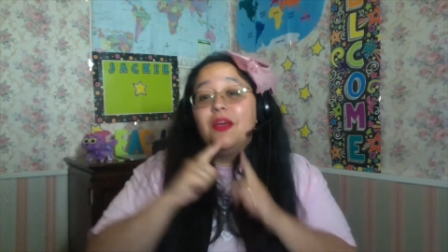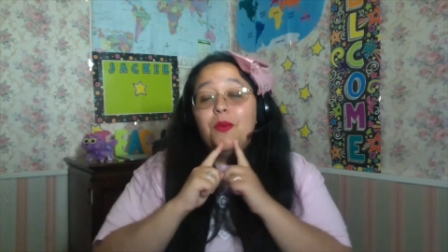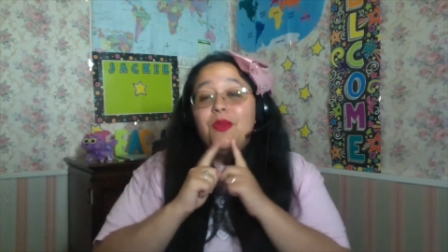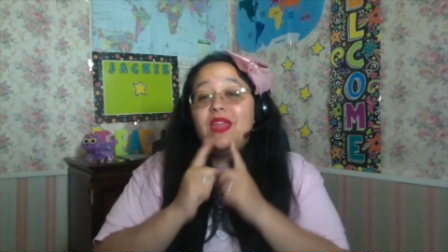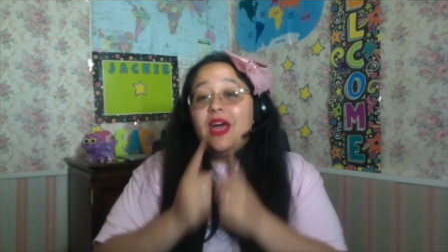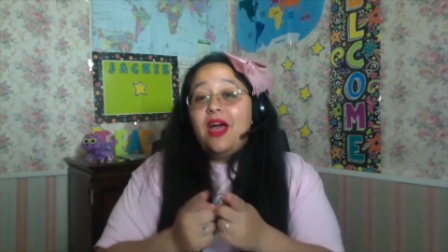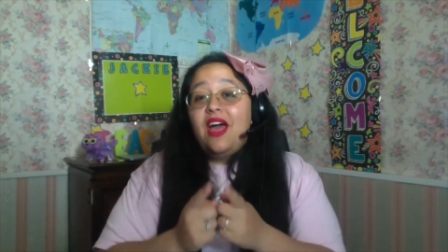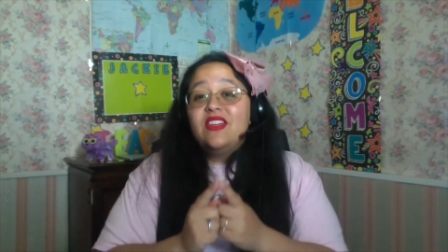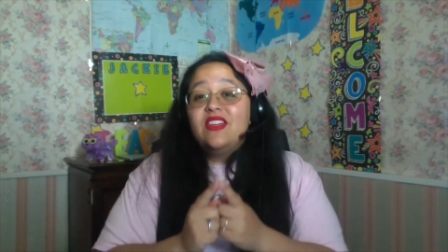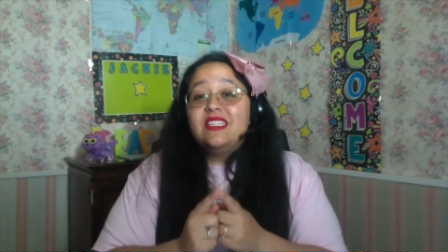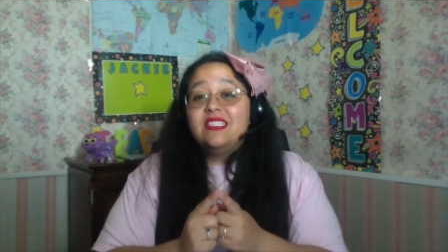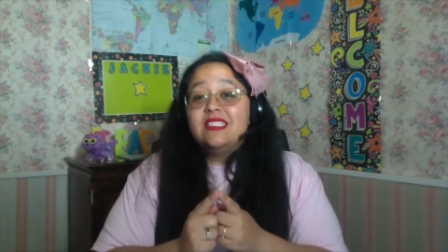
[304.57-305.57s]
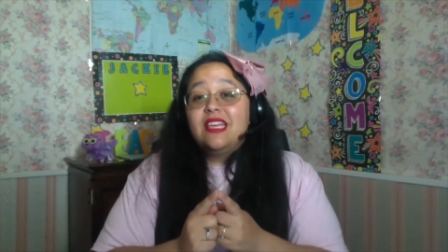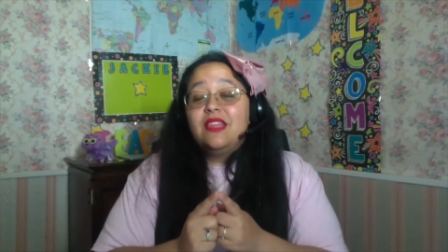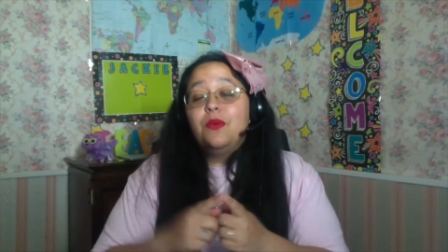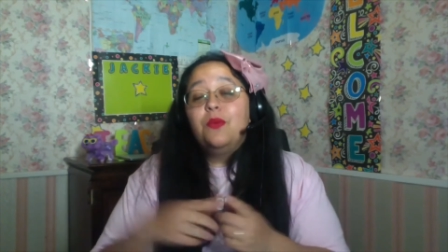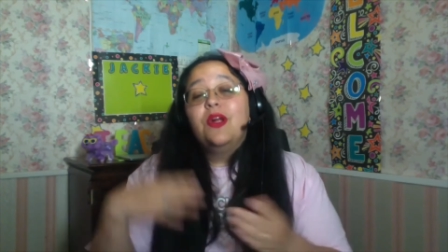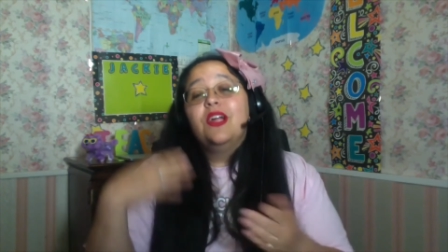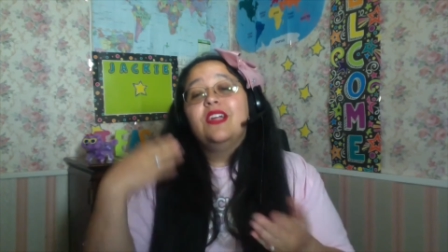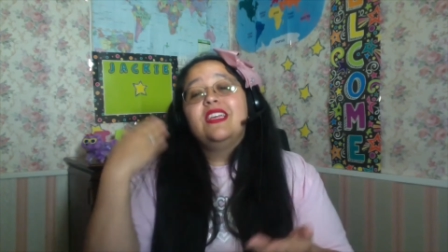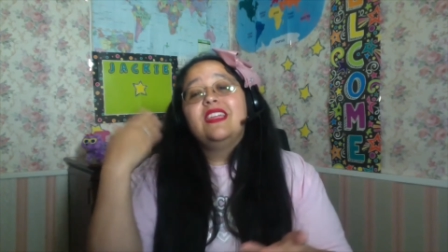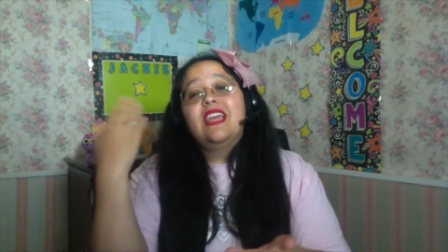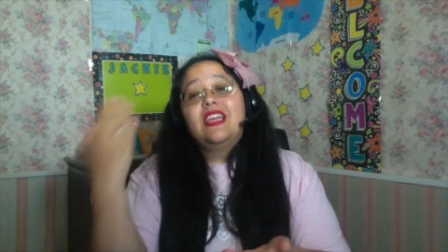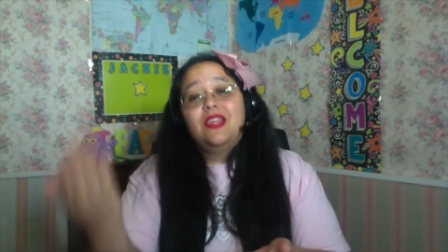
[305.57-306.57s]
without having to say the word, and
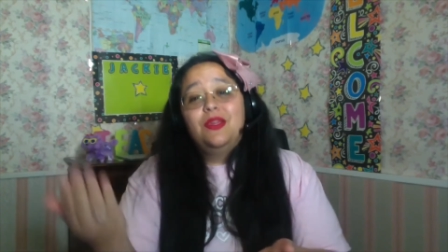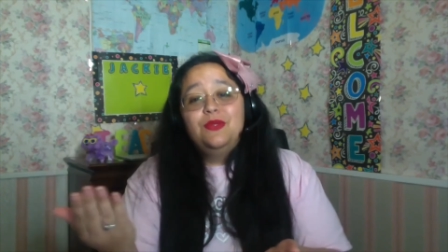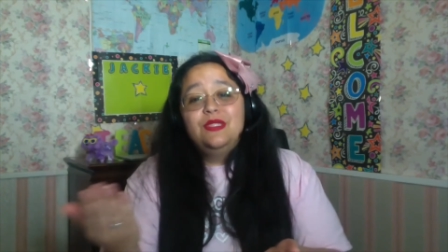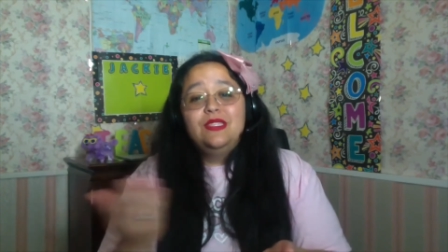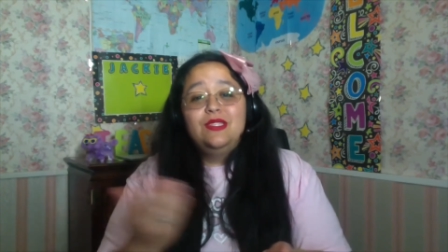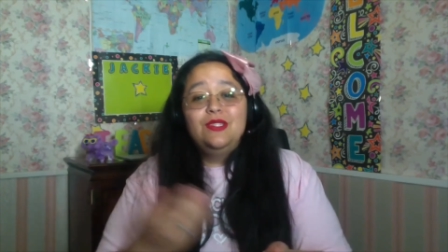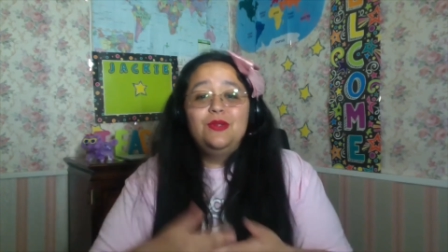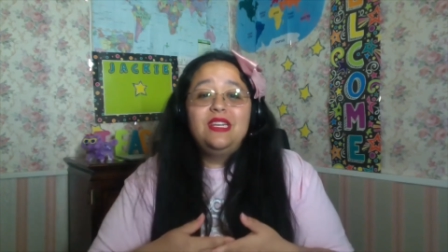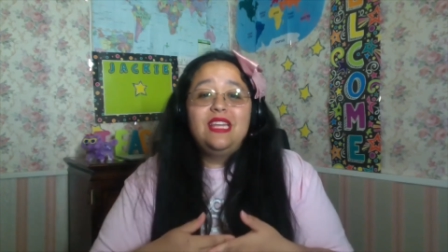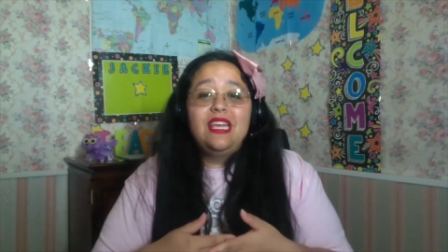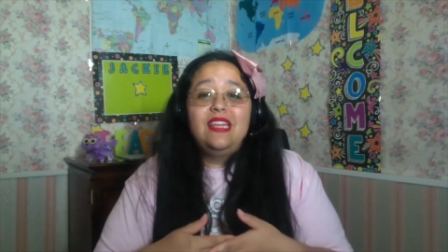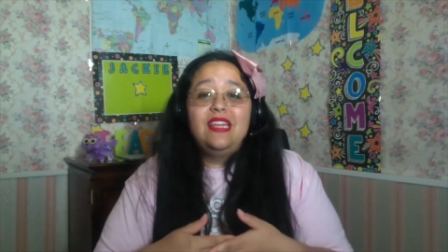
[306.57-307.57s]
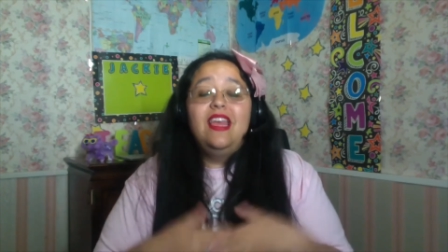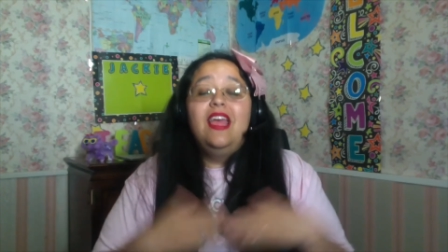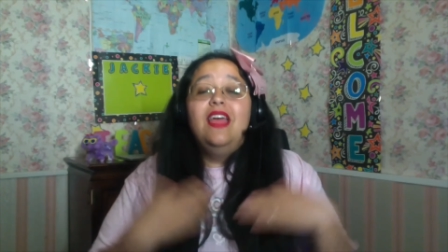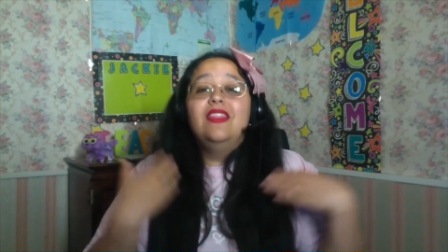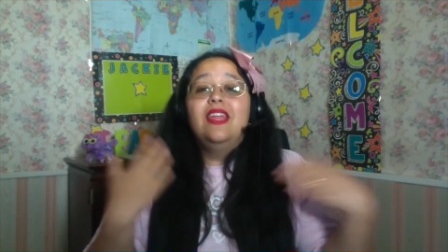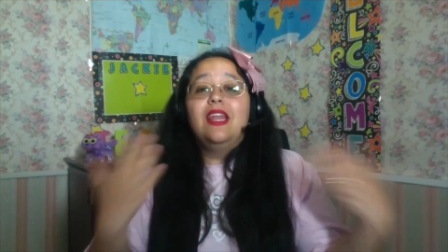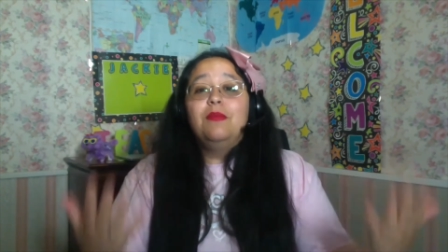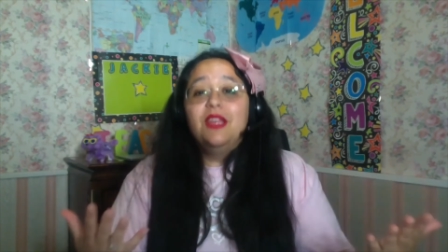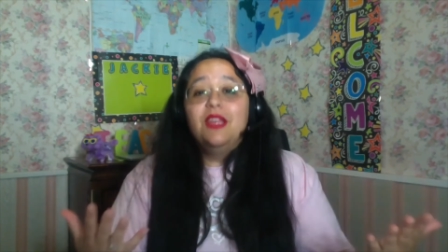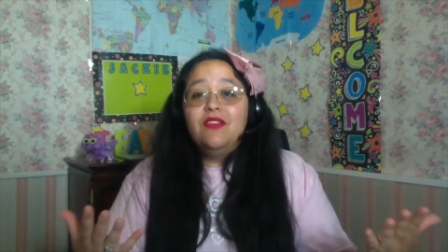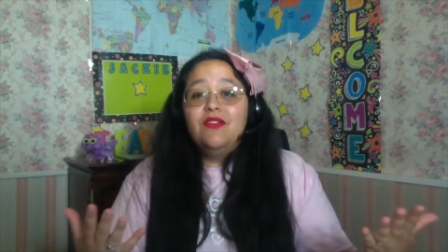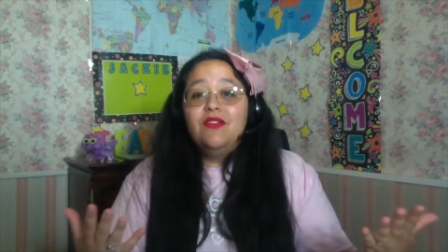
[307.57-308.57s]
that cues the student in that I'm
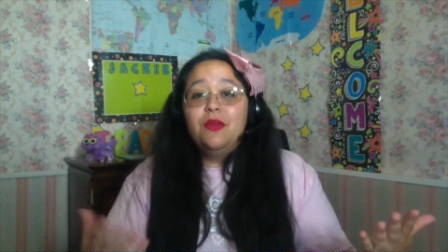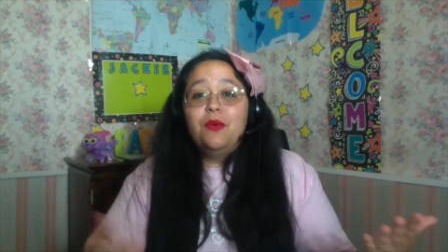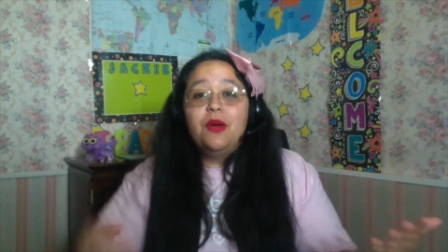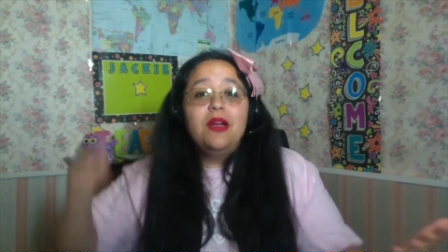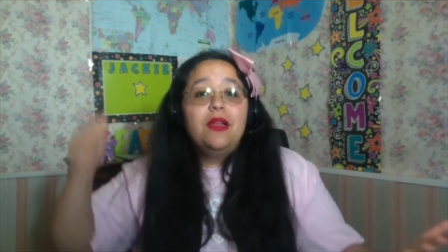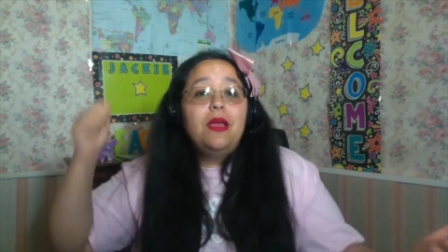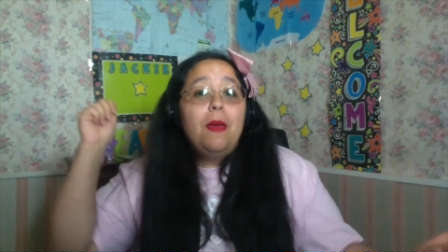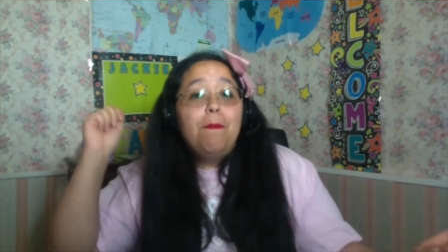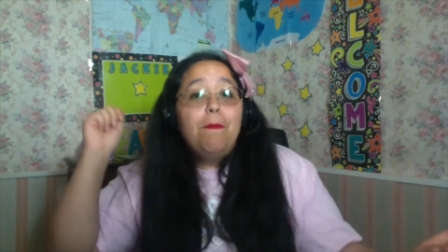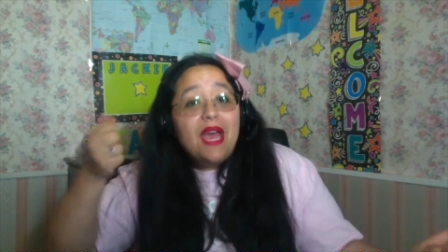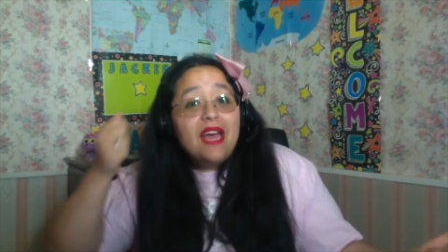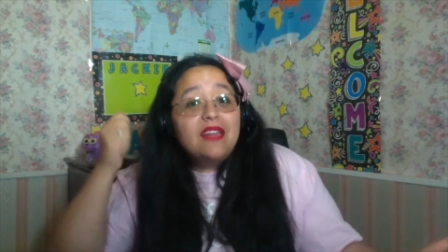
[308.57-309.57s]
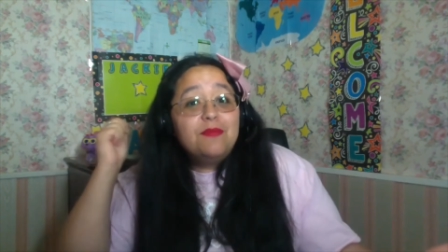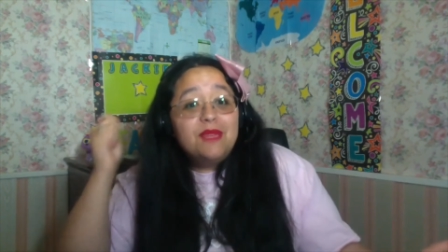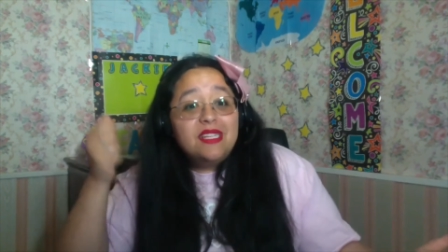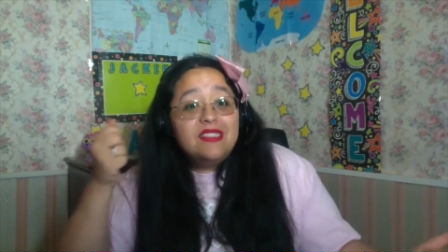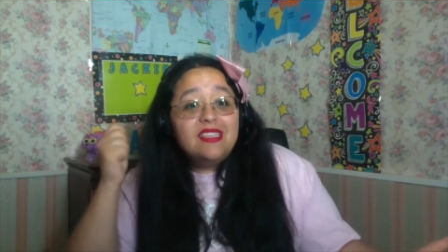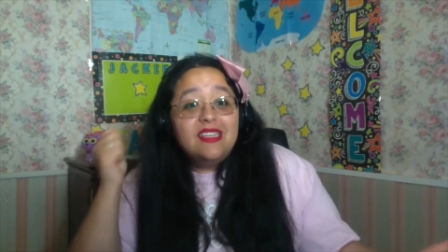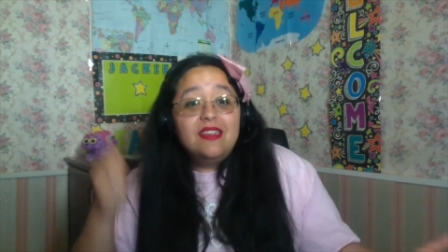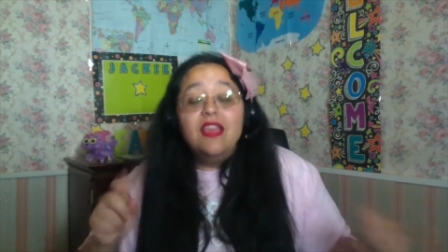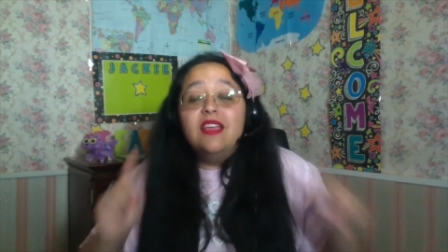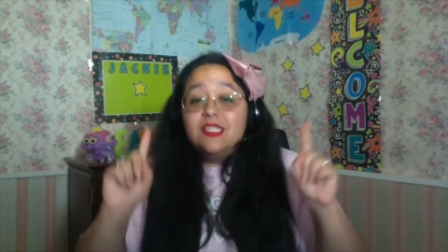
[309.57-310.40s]
looking for the word badminton.